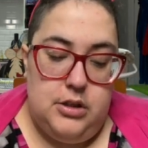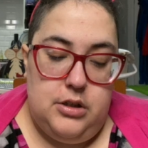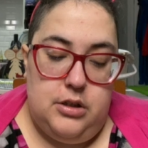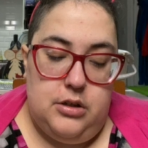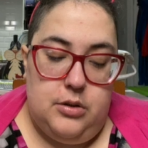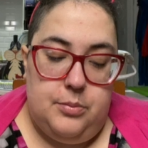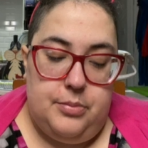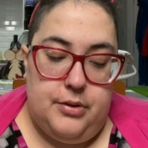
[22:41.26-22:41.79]

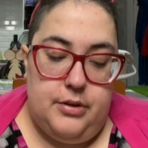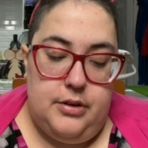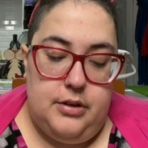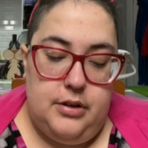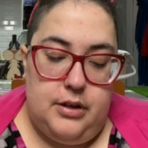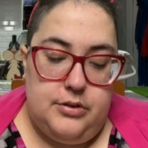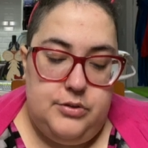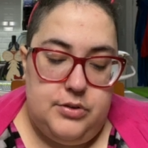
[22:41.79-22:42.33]
oh boy,
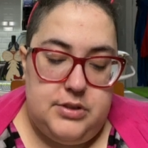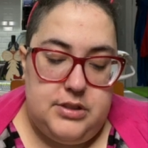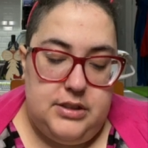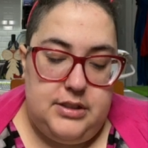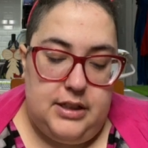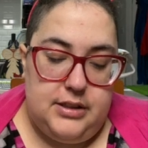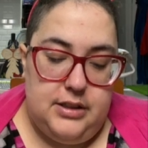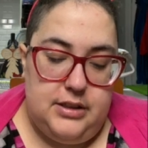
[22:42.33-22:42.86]
how to say
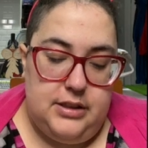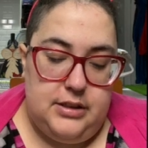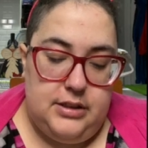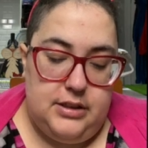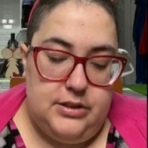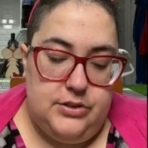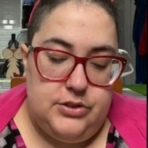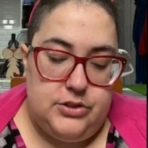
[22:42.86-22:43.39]
that in
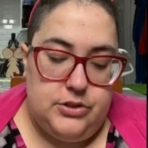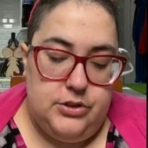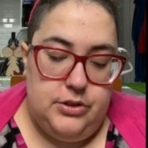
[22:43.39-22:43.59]
English?